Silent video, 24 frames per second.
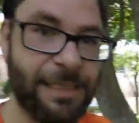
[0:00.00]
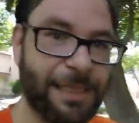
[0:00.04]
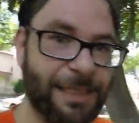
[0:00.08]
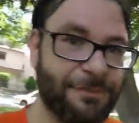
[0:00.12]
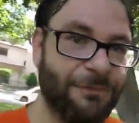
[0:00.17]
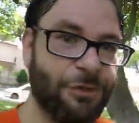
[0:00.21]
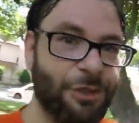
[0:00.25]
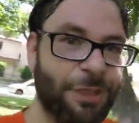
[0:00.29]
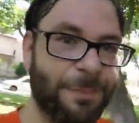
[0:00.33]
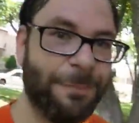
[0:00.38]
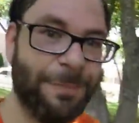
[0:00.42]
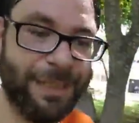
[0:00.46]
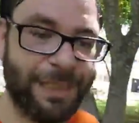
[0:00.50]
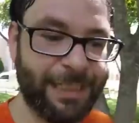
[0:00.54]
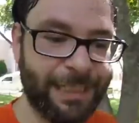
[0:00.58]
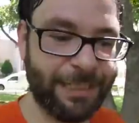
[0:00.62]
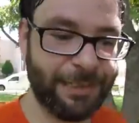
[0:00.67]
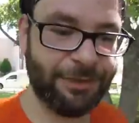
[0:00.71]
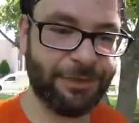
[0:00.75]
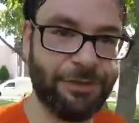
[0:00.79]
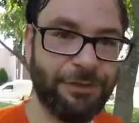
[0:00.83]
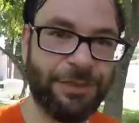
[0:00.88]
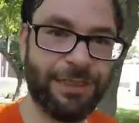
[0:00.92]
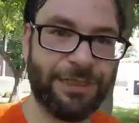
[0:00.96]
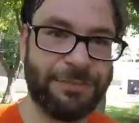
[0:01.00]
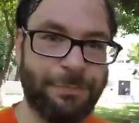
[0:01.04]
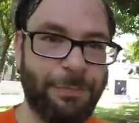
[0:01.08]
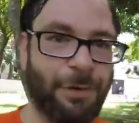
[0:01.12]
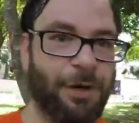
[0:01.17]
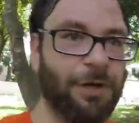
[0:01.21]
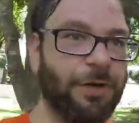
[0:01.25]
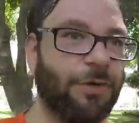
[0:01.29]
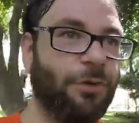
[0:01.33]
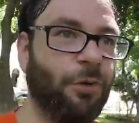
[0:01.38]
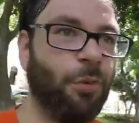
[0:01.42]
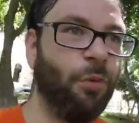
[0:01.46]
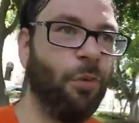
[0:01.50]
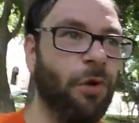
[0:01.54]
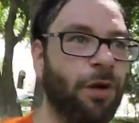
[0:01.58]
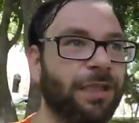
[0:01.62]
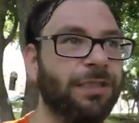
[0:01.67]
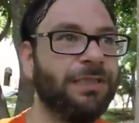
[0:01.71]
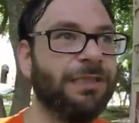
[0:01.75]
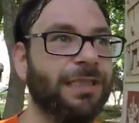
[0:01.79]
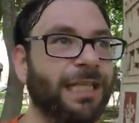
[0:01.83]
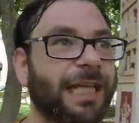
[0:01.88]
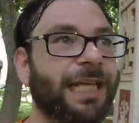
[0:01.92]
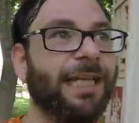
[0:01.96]
I've only been here to this park
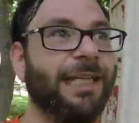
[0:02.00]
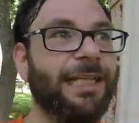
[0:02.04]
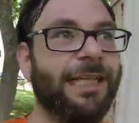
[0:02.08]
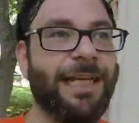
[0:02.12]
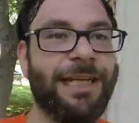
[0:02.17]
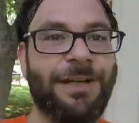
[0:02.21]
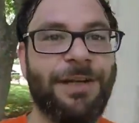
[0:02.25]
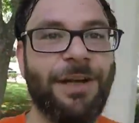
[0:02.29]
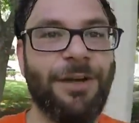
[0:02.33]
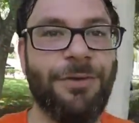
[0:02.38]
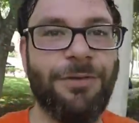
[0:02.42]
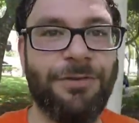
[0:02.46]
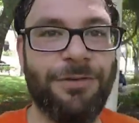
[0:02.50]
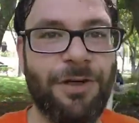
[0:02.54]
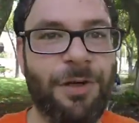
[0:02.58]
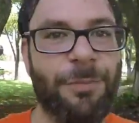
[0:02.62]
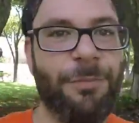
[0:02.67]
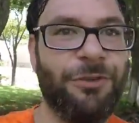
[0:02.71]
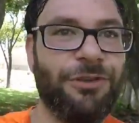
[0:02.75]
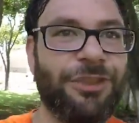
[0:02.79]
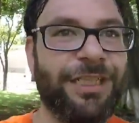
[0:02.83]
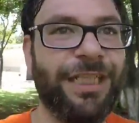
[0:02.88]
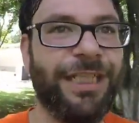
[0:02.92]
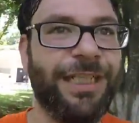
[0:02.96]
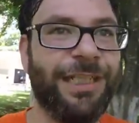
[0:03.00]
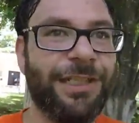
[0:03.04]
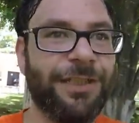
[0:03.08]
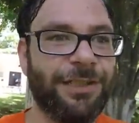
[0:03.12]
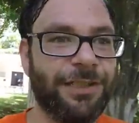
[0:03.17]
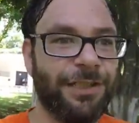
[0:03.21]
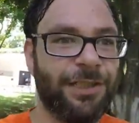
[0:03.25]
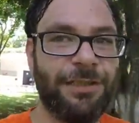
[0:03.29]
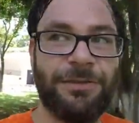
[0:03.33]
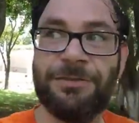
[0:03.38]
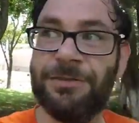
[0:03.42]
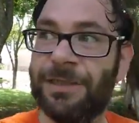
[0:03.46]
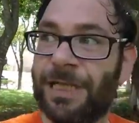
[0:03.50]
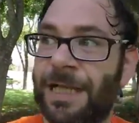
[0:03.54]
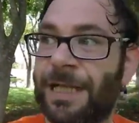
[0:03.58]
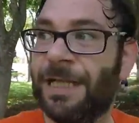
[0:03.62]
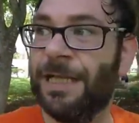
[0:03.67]
once, like, I don't know, almost a year ago.